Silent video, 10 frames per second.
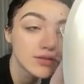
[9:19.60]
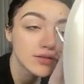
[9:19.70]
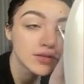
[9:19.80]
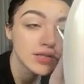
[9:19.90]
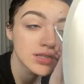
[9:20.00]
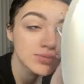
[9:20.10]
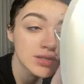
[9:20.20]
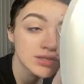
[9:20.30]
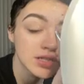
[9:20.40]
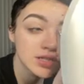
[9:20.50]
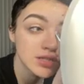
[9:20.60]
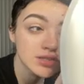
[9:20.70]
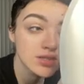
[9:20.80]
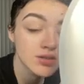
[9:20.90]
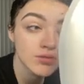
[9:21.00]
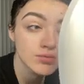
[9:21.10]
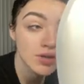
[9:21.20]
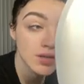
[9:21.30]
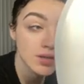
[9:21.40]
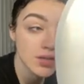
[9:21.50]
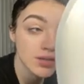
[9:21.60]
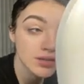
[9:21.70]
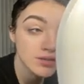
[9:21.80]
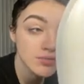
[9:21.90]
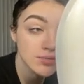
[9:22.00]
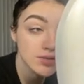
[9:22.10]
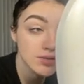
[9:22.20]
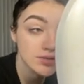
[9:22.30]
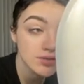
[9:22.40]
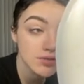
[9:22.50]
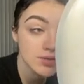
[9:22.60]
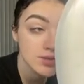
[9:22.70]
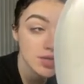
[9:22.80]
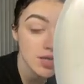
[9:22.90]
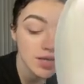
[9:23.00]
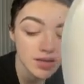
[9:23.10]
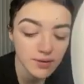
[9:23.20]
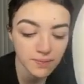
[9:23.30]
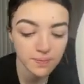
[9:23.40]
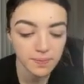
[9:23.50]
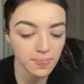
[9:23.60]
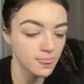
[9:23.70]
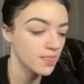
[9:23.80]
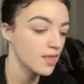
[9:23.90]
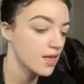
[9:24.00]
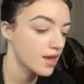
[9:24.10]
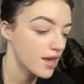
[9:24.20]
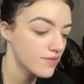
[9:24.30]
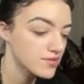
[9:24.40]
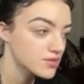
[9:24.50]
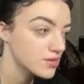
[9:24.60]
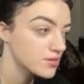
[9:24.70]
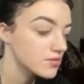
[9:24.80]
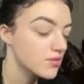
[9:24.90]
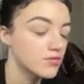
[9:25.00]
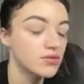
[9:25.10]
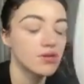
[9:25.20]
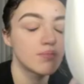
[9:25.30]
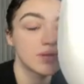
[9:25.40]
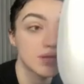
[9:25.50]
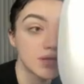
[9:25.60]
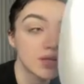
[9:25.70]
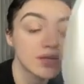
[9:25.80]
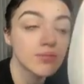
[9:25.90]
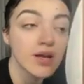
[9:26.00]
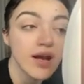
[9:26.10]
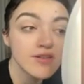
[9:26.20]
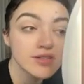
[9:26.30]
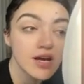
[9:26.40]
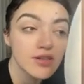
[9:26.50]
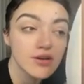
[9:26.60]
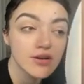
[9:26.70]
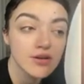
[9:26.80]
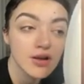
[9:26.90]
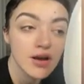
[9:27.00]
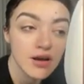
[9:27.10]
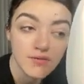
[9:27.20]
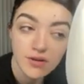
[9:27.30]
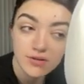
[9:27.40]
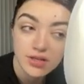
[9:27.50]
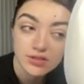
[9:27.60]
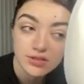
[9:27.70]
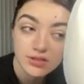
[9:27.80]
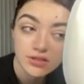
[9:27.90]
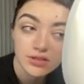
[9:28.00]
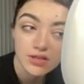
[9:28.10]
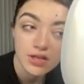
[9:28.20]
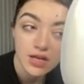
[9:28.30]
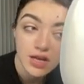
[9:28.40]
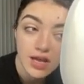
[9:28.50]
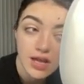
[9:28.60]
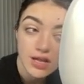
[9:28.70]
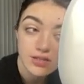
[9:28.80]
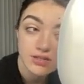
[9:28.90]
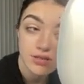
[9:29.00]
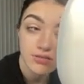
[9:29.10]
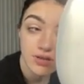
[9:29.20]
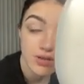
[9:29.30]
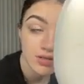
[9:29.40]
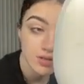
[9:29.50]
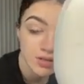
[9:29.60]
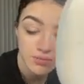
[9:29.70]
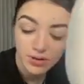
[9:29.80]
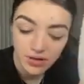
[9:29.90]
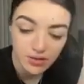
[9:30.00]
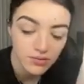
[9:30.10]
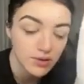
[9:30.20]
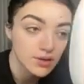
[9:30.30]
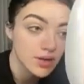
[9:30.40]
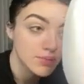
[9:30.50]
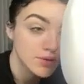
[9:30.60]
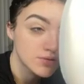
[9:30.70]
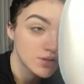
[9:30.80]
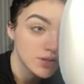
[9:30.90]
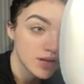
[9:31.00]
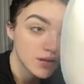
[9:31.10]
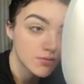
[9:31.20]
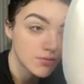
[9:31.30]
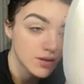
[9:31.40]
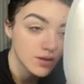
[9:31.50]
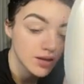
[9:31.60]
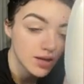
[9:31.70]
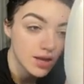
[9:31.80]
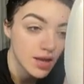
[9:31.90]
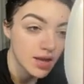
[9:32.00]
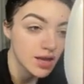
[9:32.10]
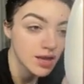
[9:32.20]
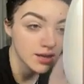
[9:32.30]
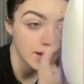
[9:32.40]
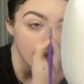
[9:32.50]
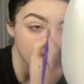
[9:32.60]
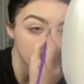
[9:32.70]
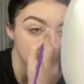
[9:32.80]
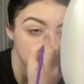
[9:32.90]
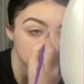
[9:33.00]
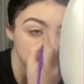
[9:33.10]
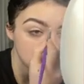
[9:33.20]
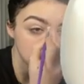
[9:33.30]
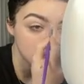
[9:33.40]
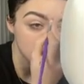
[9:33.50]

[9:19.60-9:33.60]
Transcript: Because my skin gets so dark in the summer. So it's like, I have this other, oh no, I'm not gonna get it. But I have this other foundation. And it's so dark compared to the one that I'm using now. And I have to mix these two